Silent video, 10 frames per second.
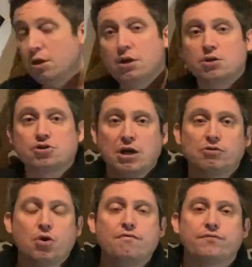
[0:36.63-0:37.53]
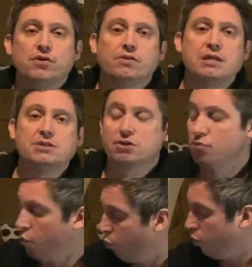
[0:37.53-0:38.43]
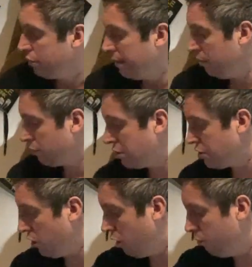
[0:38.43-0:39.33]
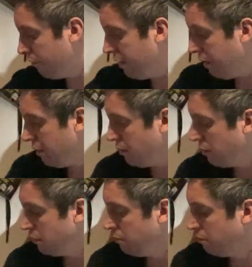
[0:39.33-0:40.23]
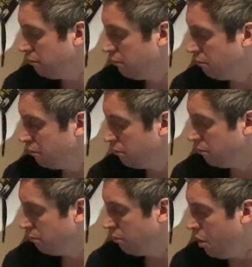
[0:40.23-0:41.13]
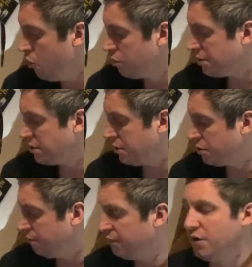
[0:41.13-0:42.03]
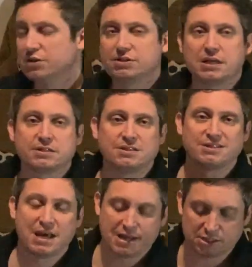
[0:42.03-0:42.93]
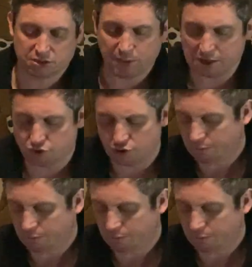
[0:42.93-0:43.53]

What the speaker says: So going through these in order, I'm going to start with the oldest system first, and that's the ZX Spectrum.